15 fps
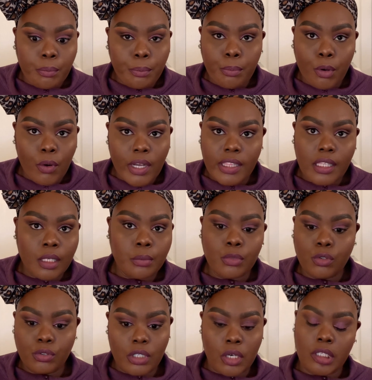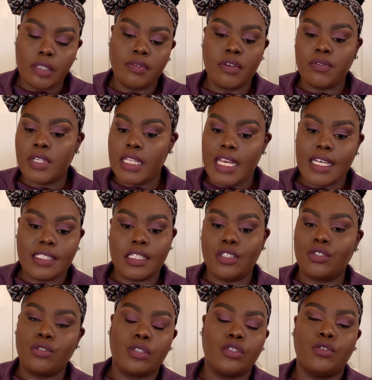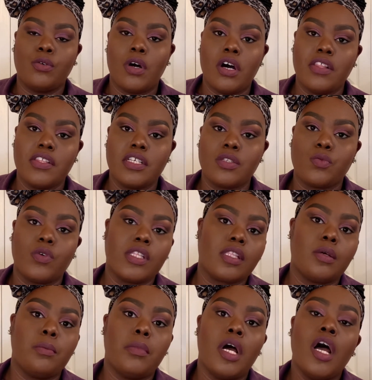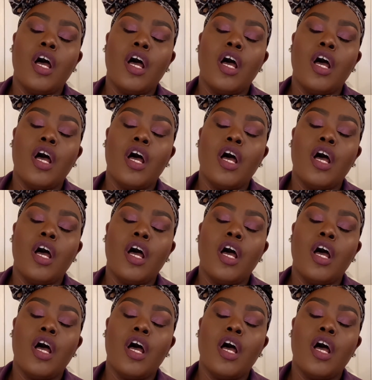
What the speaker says: bought them who don't even realize that you could do all this with them.